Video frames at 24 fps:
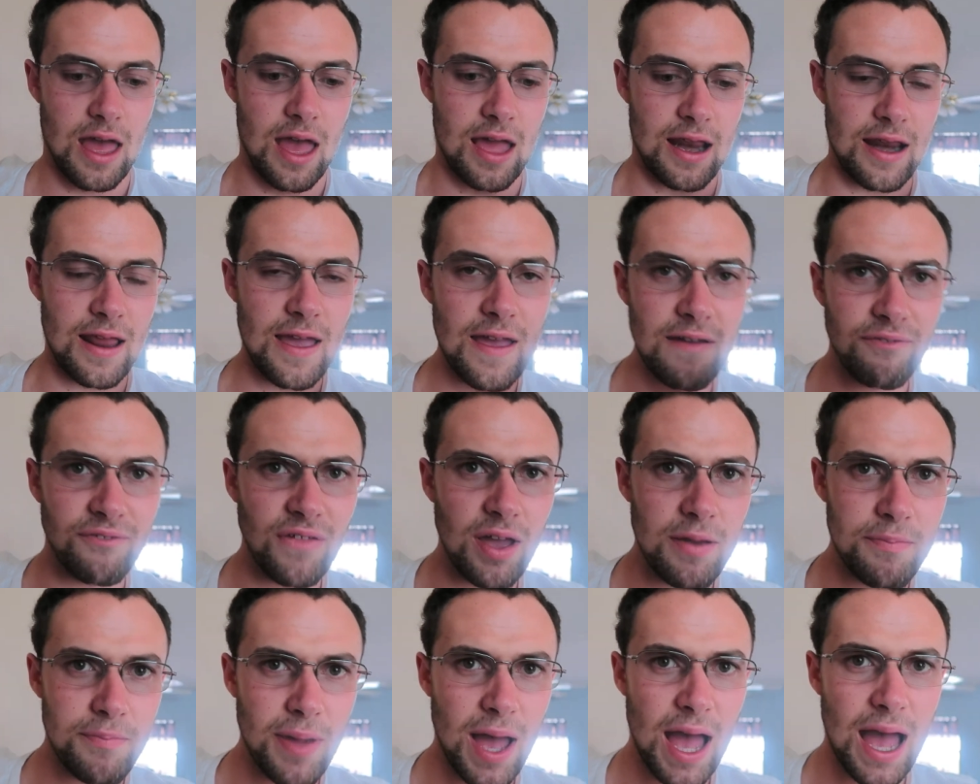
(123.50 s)
And if
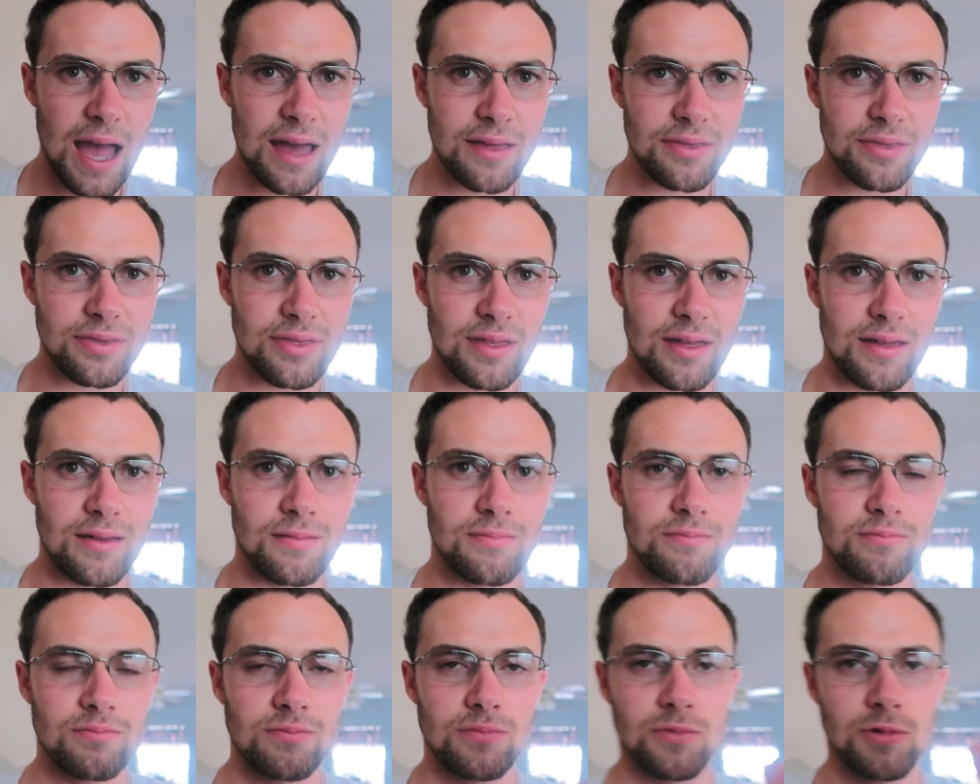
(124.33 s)
I pass it
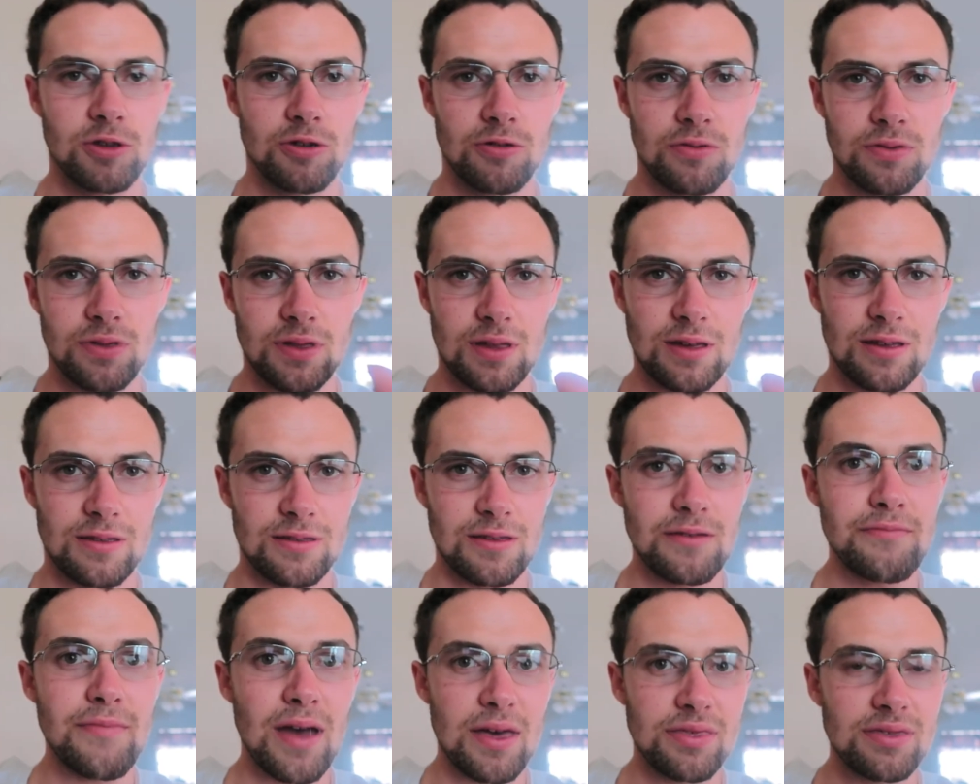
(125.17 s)
using
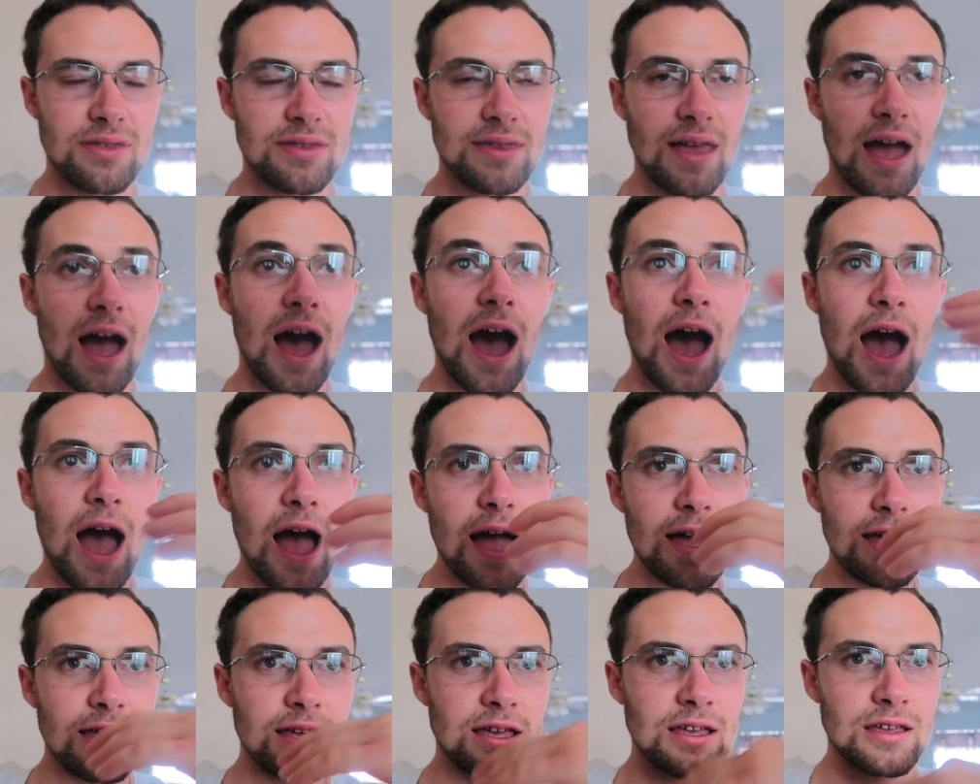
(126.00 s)
the method that
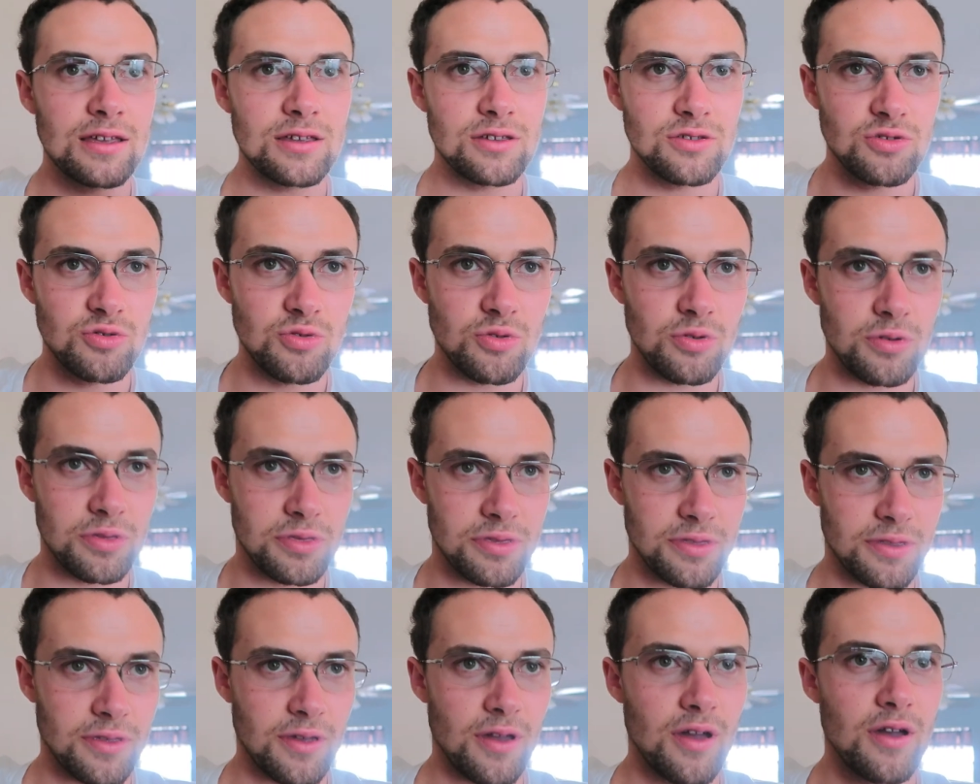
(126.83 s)
I
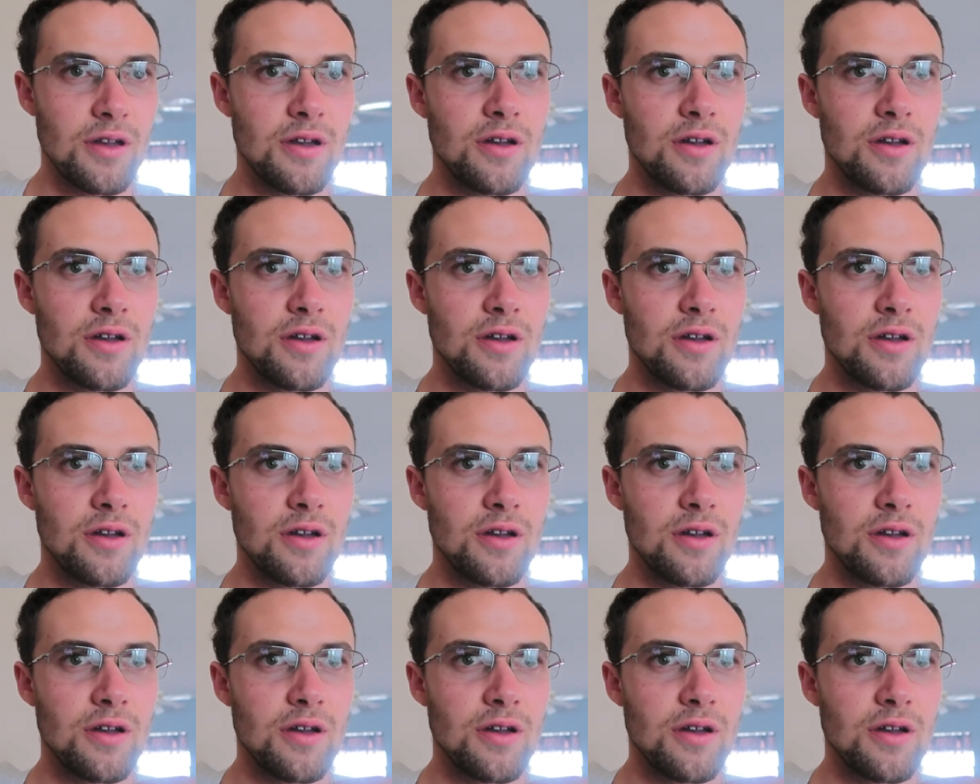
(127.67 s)
used